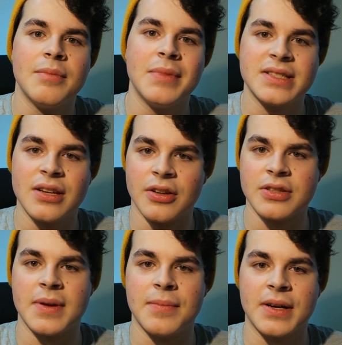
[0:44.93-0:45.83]
means a lot
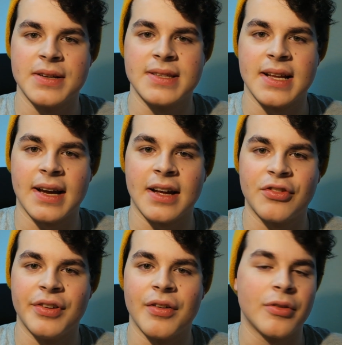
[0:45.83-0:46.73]
to me, because then I
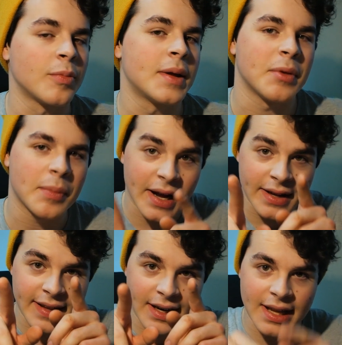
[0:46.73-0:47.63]
actually know there are people
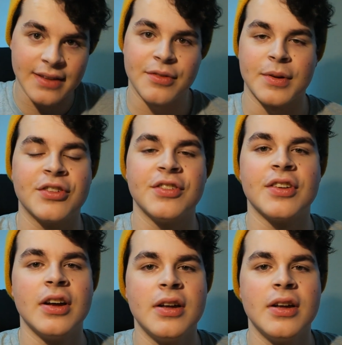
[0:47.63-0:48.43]
behind that lens, which is